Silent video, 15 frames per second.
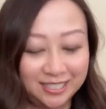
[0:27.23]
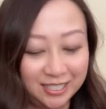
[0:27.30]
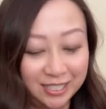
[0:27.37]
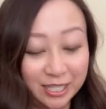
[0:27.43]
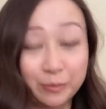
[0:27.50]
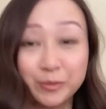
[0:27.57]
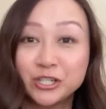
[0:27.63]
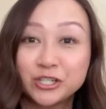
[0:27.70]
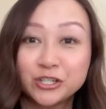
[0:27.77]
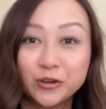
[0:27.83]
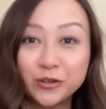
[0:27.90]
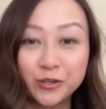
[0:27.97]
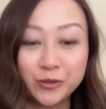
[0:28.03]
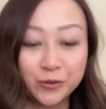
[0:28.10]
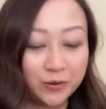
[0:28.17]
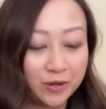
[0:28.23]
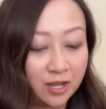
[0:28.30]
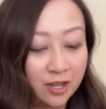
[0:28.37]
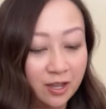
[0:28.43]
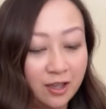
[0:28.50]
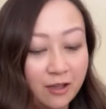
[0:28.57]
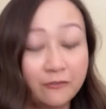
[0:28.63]
let me show you.
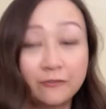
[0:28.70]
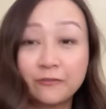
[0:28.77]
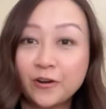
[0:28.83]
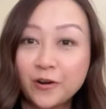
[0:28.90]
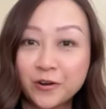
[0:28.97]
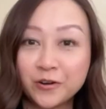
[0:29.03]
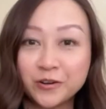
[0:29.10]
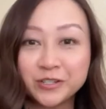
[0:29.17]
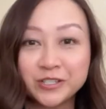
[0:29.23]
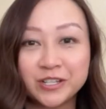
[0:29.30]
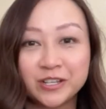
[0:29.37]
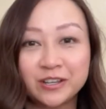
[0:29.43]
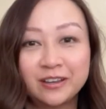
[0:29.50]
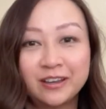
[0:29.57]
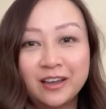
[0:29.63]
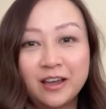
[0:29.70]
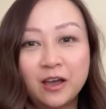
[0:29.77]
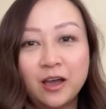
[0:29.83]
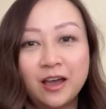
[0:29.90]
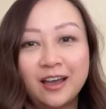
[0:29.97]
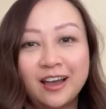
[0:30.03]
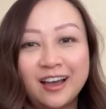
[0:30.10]
First,
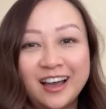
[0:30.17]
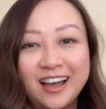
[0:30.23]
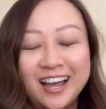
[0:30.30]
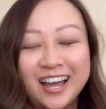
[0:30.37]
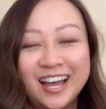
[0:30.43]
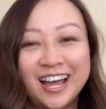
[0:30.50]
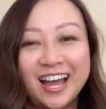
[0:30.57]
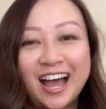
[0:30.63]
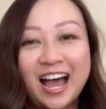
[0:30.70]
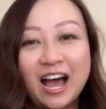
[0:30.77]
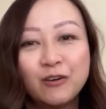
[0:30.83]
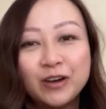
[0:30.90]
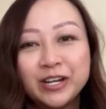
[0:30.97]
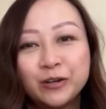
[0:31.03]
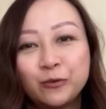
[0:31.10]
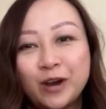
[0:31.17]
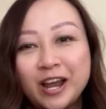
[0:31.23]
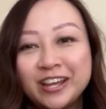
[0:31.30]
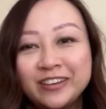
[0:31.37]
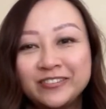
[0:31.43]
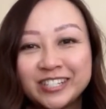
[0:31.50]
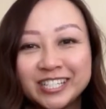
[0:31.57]
how it
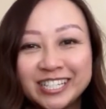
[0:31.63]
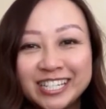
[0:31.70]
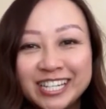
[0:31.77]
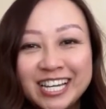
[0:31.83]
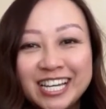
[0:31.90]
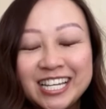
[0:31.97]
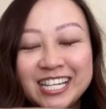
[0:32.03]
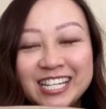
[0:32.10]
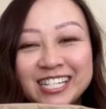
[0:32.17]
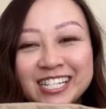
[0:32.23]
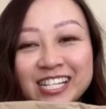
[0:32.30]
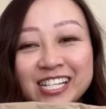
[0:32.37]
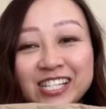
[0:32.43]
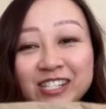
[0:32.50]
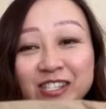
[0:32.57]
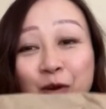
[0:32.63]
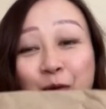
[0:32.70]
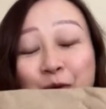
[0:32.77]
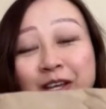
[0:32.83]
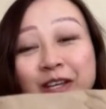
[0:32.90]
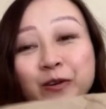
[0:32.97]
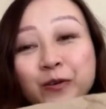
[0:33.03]
arrived. So
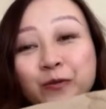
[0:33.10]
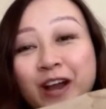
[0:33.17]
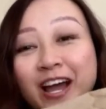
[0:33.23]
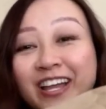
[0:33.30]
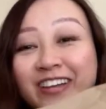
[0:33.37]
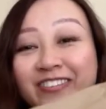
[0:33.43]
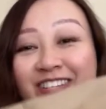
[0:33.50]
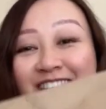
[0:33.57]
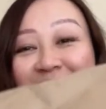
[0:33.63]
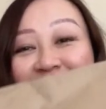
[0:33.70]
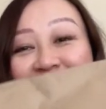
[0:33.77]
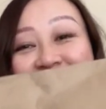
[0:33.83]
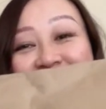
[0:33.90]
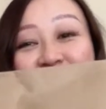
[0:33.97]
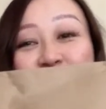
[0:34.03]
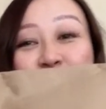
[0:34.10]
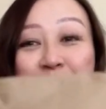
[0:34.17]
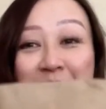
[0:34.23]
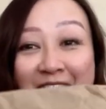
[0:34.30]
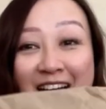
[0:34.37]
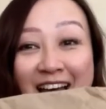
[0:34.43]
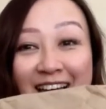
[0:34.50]
it arrived in this
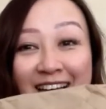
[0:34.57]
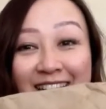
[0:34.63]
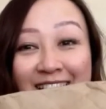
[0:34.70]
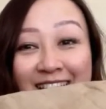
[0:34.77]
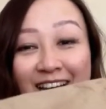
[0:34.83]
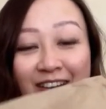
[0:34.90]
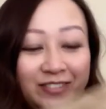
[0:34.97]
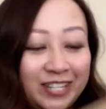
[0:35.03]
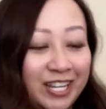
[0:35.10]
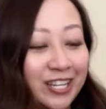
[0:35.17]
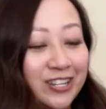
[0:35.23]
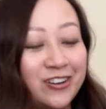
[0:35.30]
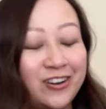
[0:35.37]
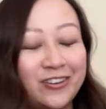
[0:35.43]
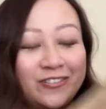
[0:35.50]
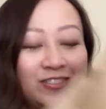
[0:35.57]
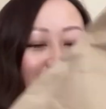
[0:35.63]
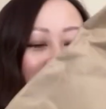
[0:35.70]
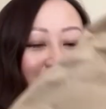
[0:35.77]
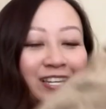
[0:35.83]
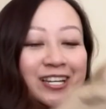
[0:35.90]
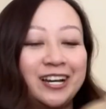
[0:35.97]
bag. I've taken off
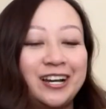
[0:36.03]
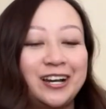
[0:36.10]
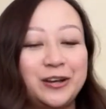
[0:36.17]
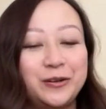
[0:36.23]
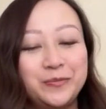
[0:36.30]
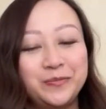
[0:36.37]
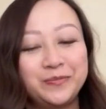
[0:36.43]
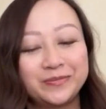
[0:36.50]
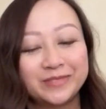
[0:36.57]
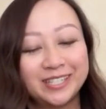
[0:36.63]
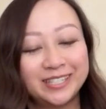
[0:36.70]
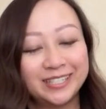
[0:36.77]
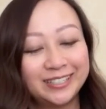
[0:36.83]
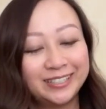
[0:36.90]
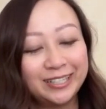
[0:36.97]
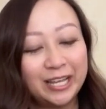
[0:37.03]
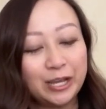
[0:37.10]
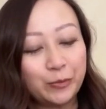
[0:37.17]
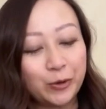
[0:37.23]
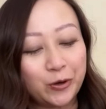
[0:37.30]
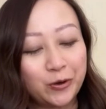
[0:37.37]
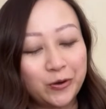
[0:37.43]
the um,
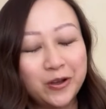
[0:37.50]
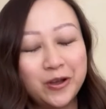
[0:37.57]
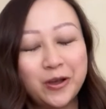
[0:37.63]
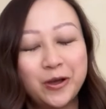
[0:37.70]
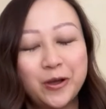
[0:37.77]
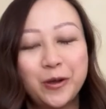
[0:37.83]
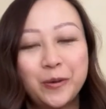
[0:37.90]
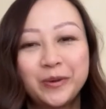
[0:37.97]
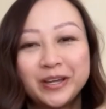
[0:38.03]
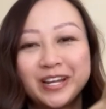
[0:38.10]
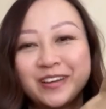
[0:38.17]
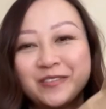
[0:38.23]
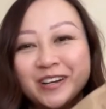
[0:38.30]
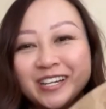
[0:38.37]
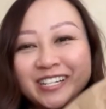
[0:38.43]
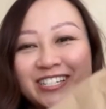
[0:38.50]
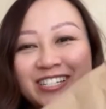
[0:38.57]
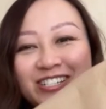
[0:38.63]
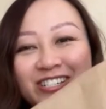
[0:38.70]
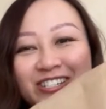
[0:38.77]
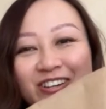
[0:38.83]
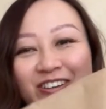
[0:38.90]
label, but I wanted to
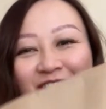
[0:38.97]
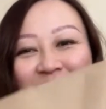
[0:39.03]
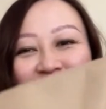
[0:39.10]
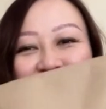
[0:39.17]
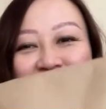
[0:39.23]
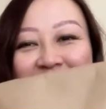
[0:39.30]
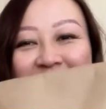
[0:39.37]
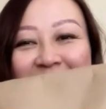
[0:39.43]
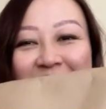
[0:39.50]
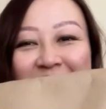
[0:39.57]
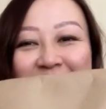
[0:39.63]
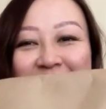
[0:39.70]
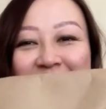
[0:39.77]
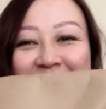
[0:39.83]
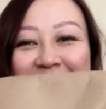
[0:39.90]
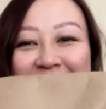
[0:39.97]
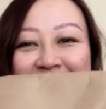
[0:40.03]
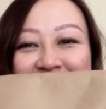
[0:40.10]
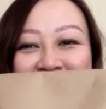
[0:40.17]
show you how, uh,